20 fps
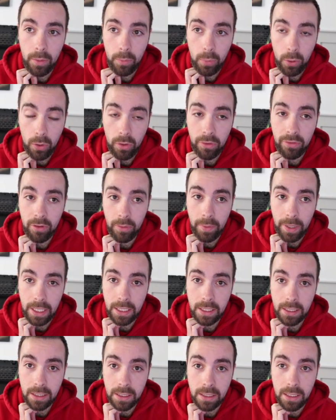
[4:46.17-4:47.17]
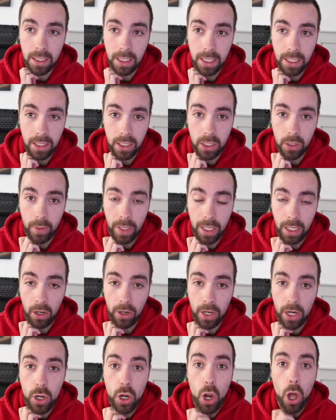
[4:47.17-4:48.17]
Poor from East to lead the Queen
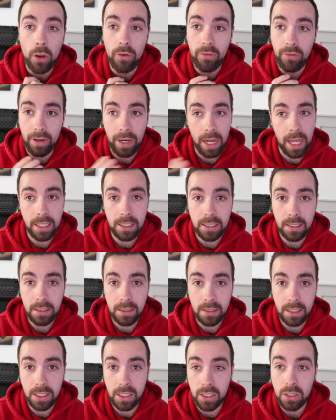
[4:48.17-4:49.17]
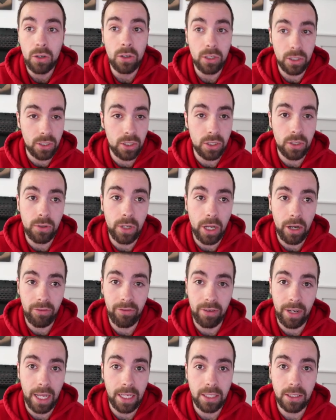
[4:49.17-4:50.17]
on a non-finesse. This is called a
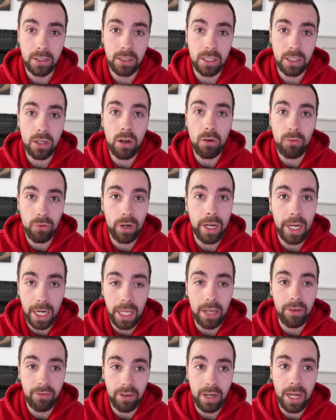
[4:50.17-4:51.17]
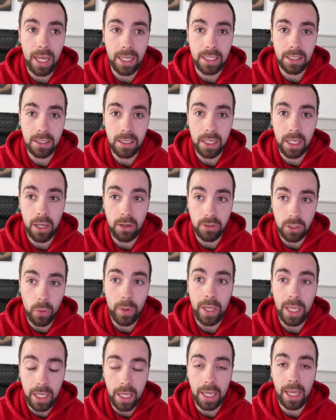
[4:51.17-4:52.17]
pseudo-finesse because it's not really a finesse. It goes
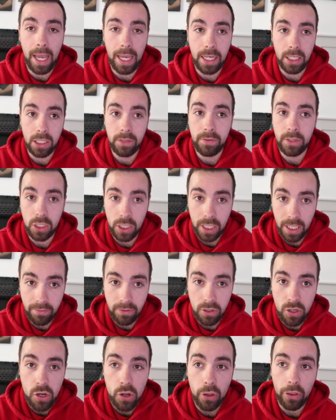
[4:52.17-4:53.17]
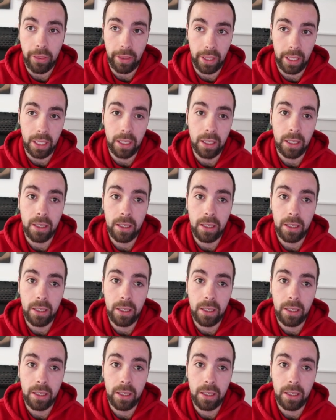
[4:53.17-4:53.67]
Queen, King, Ace. You've achieved nothing.